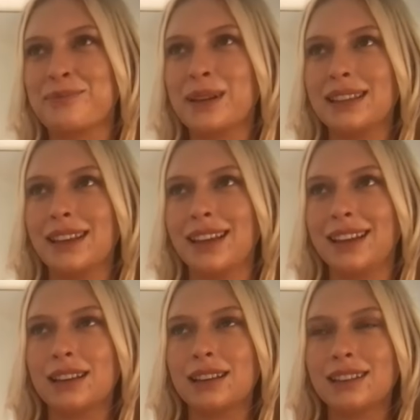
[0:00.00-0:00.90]
but
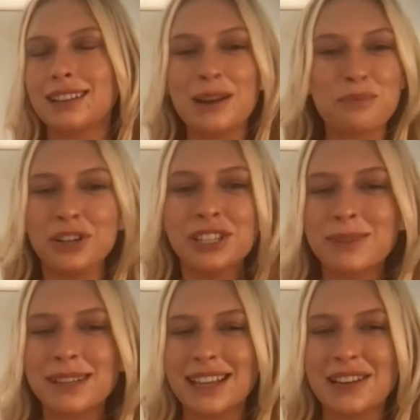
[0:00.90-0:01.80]
like, gotta push
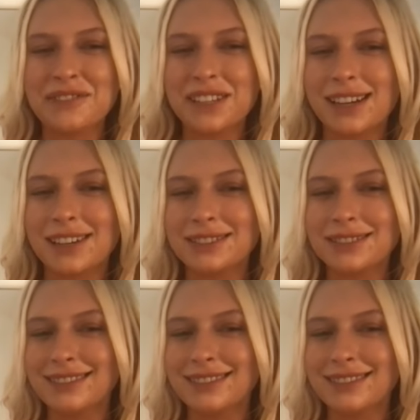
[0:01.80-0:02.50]
myself, you know.